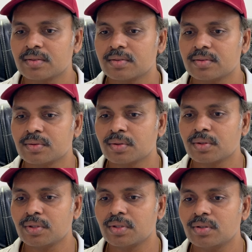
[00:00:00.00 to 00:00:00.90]

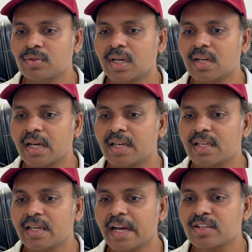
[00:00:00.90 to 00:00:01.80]
So you are
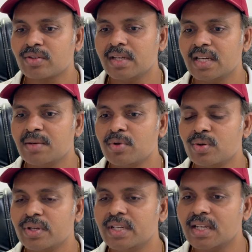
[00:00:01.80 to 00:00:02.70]
actually able
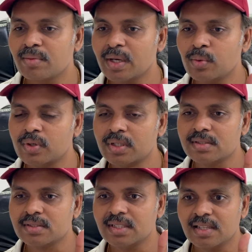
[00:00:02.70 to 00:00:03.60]
to hear my
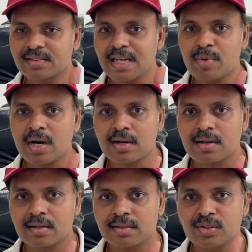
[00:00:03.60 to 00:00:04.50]
words in the same order,
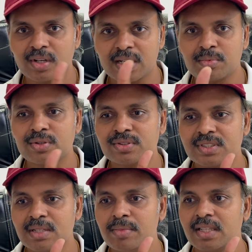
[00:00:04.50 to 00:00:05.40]
you are able to
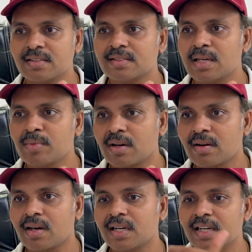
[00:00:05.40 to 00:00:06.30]
see me in the same order
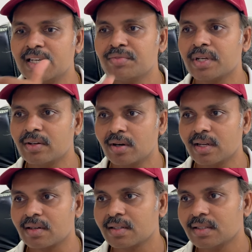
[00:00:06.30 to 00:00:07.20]
or in a different
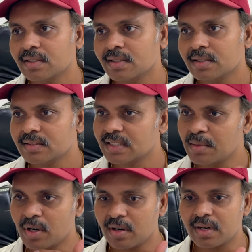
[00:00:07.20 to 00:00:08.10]
order,
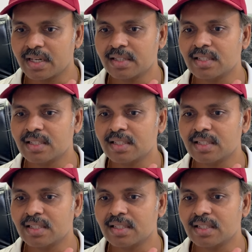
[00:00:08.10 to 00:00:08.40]
same order, right?